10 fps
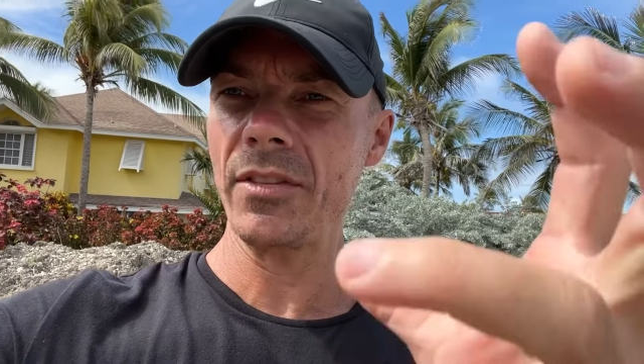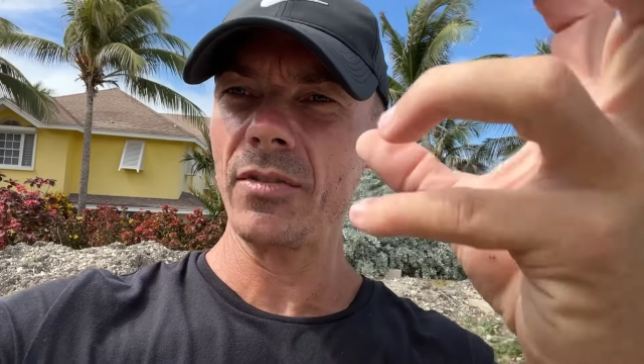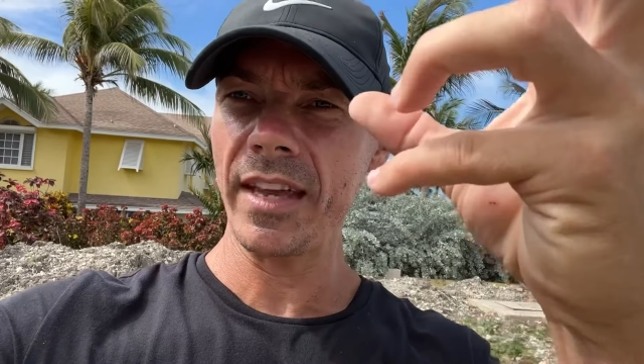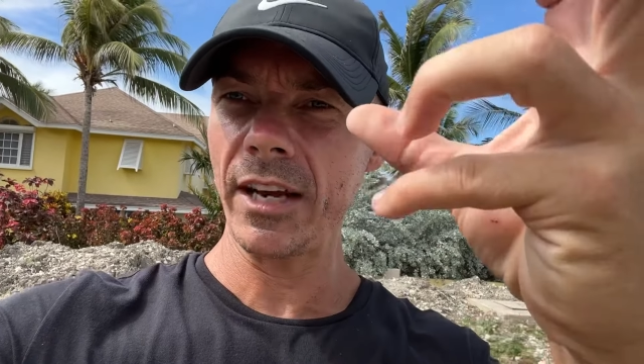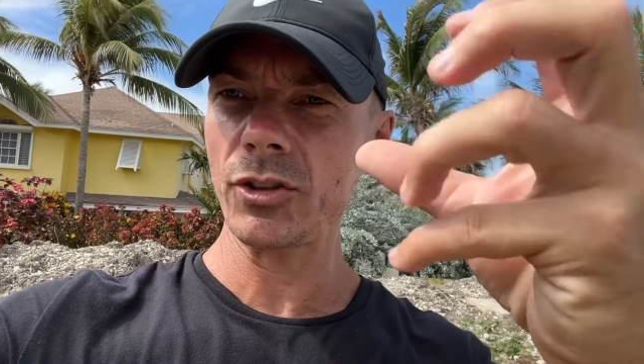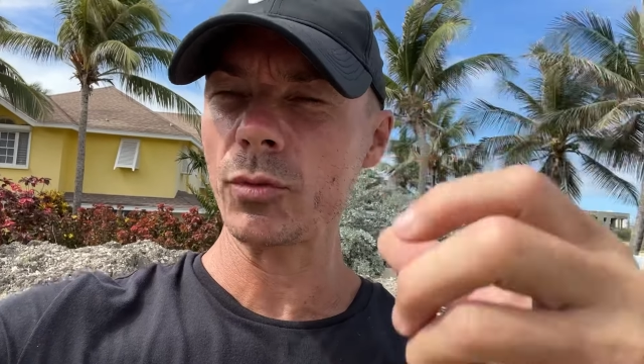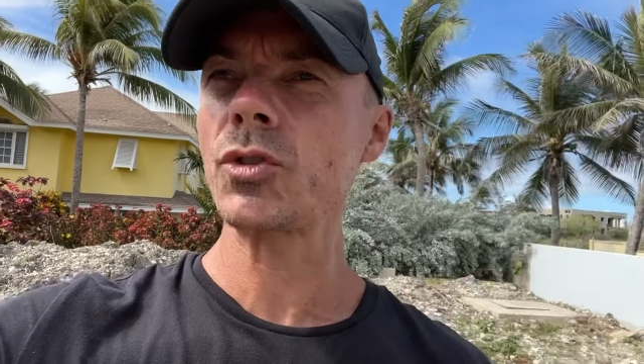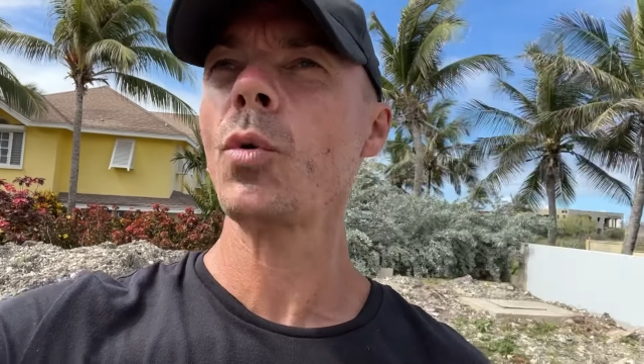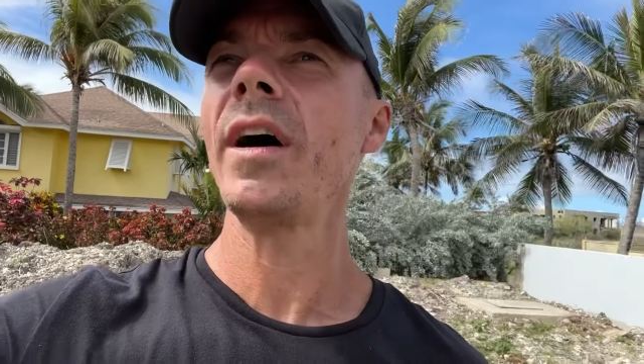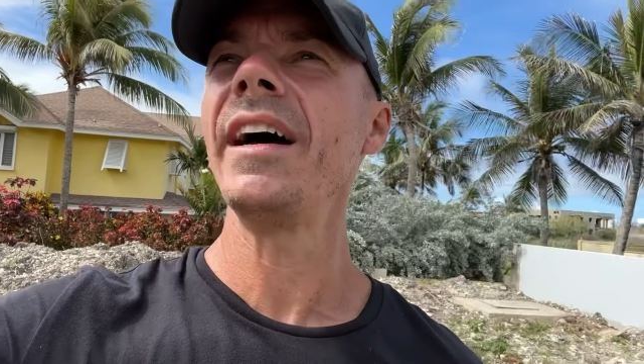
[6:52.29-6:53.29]
than the actual
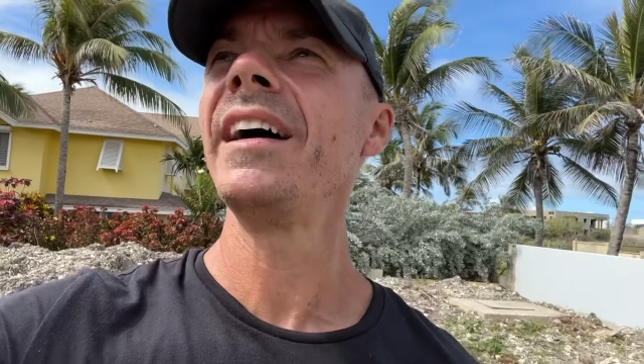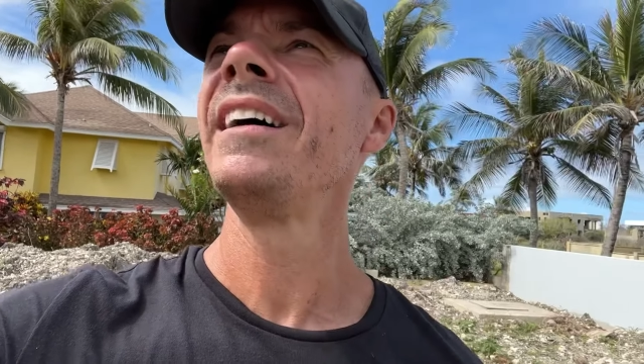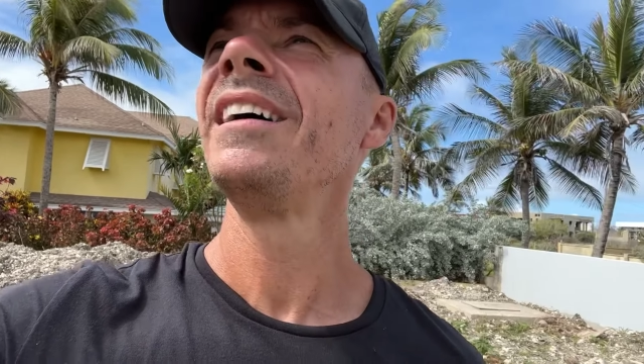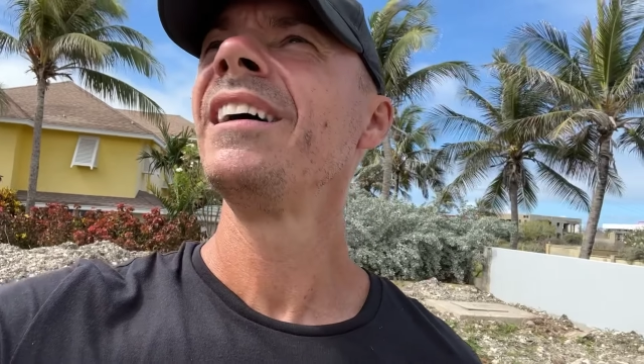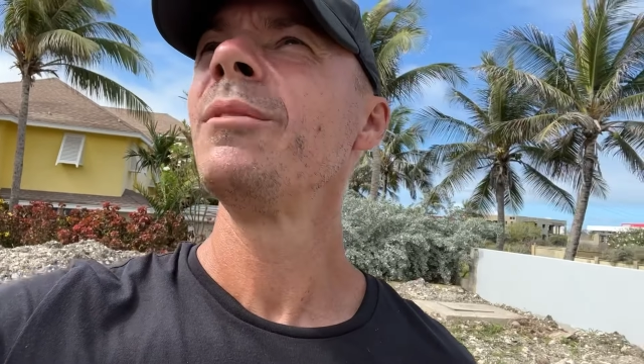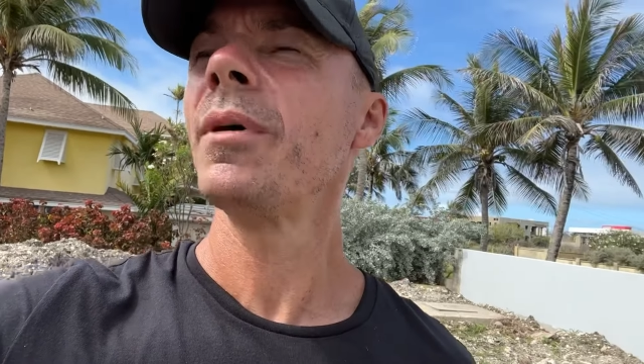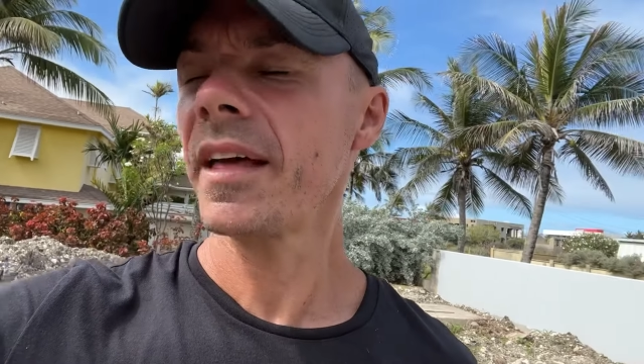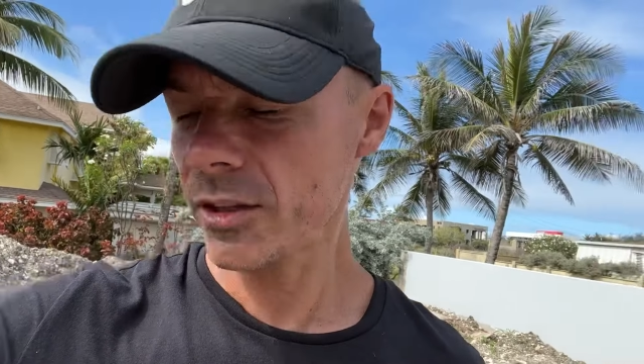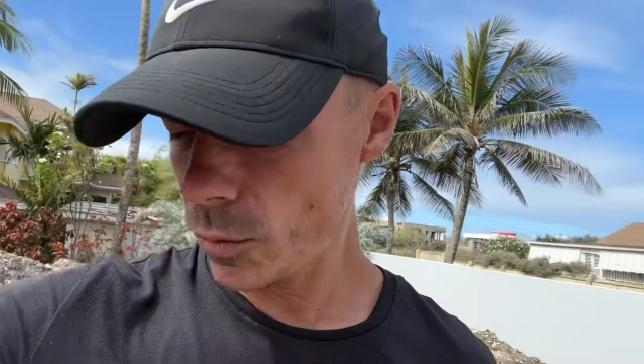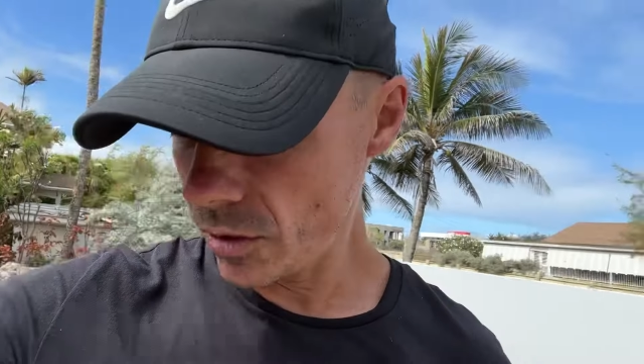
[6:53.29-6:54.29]
square, but
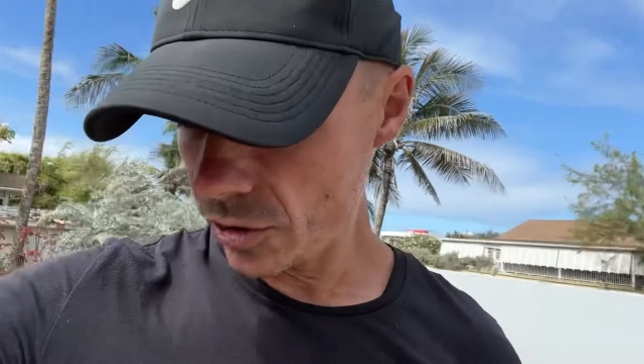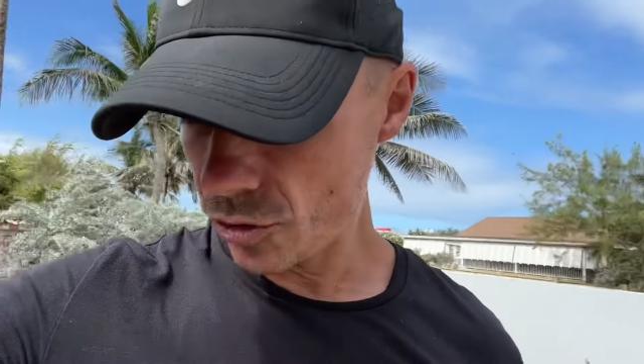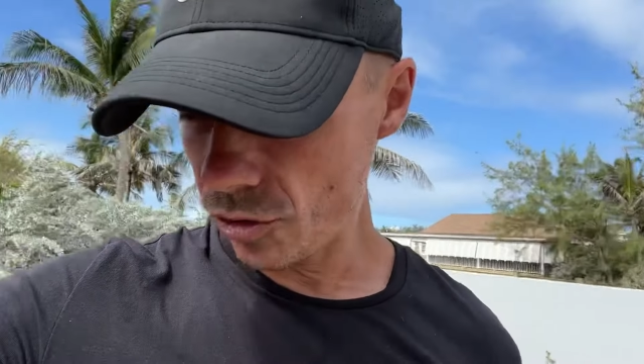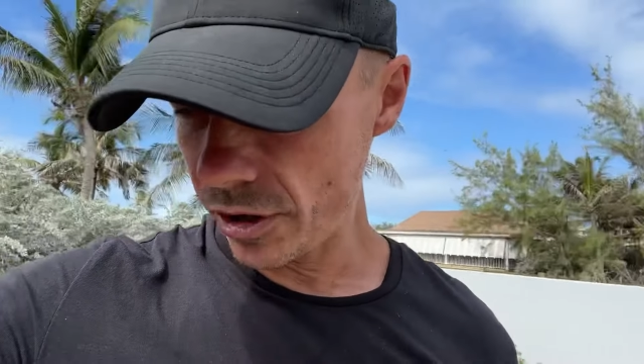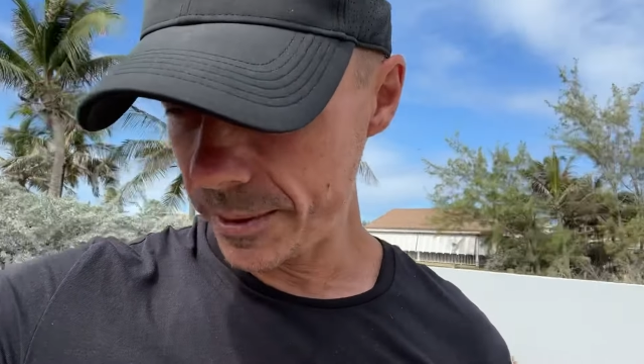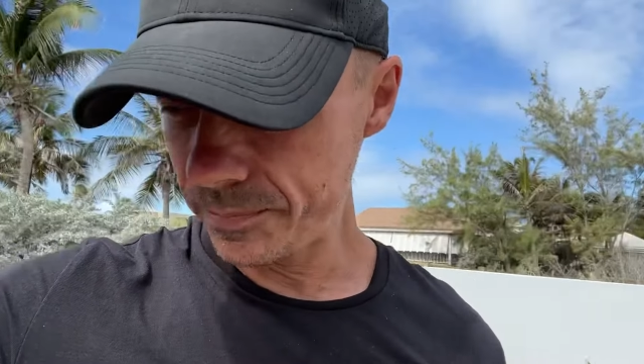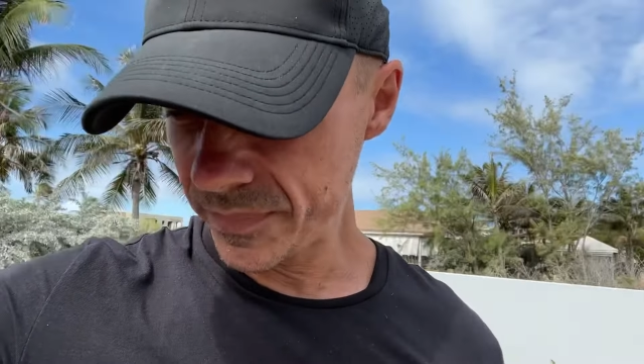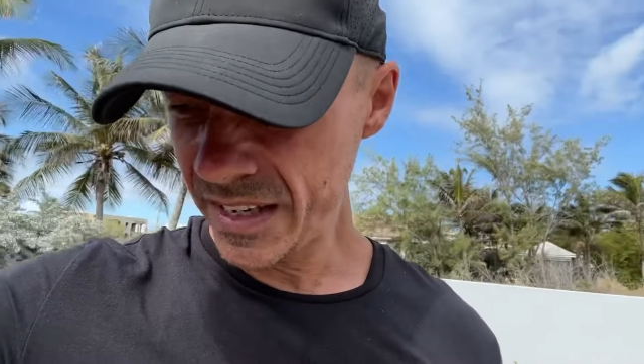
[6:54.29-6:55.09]
that's what I'm going to try.